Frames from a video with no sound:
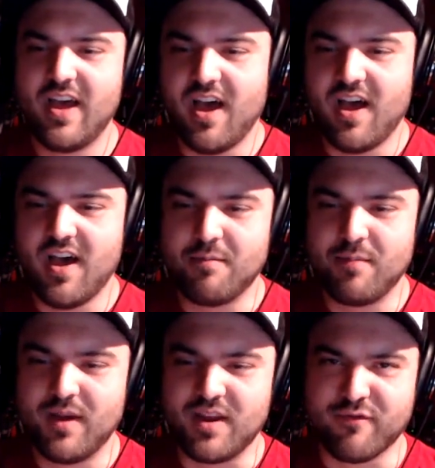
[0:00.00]

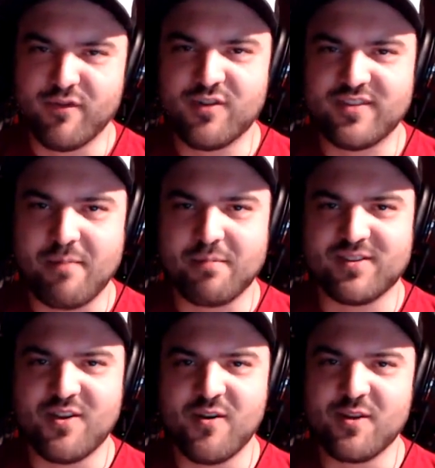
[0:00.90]
But your first
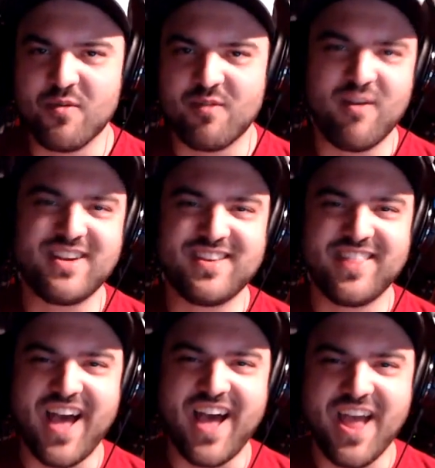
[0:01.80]
episode, you went right to
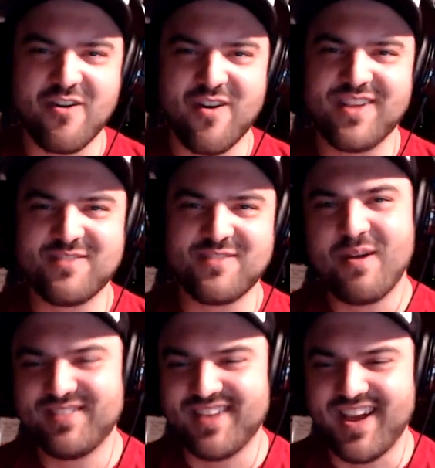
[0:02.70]
the IRS
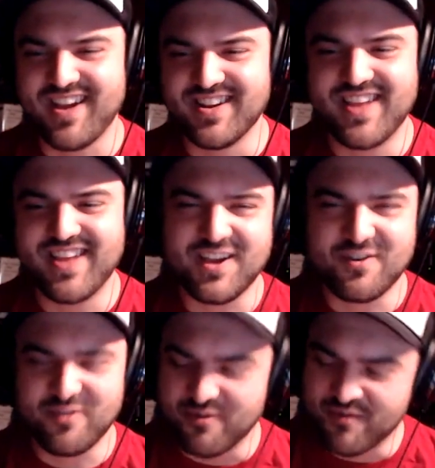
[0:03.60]
website and
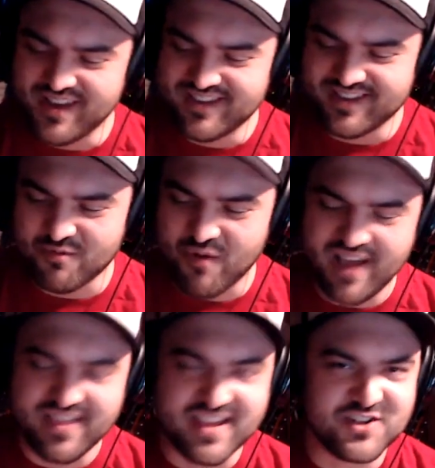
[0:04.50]
tackled the reasons
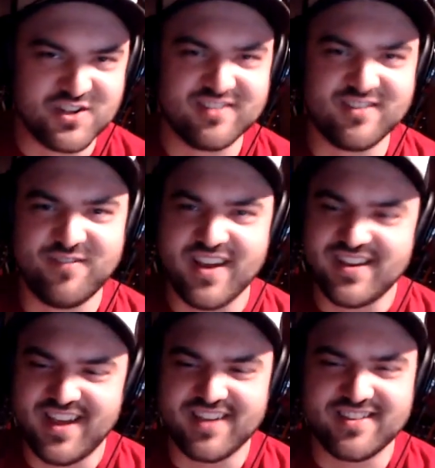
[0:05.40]
why they justified
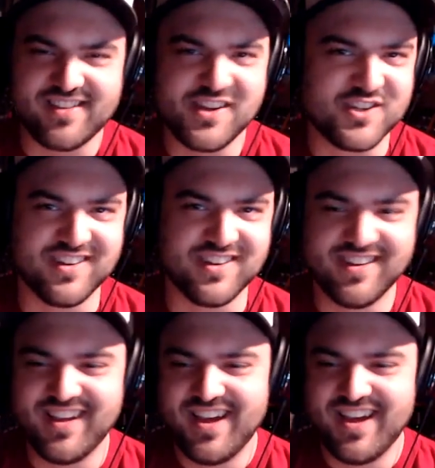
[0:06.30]
taxation.
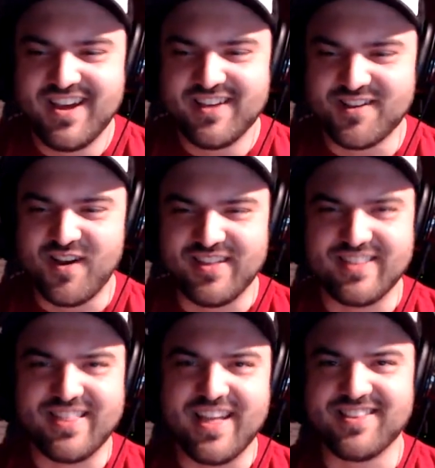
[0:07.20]
So I
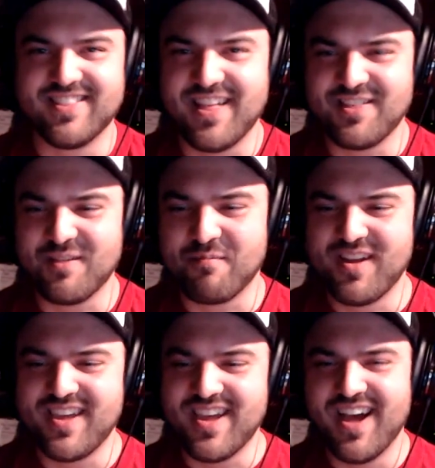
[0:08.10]
think that's a
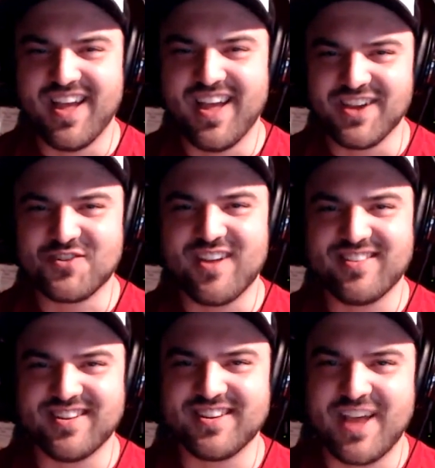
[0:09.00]
pretty
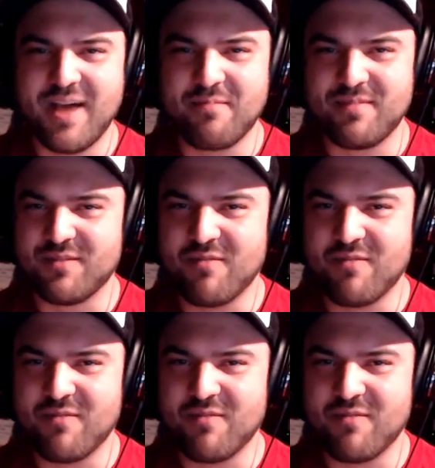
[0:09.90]
interesting topic.